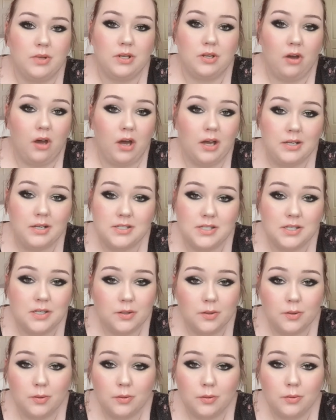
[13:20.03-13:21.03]
talked
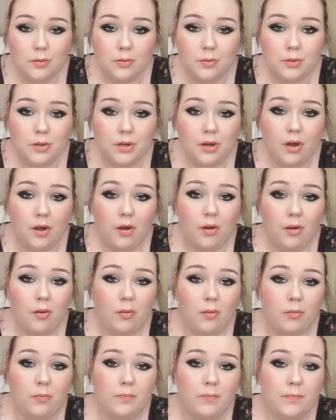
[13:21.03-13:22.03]
to, you know,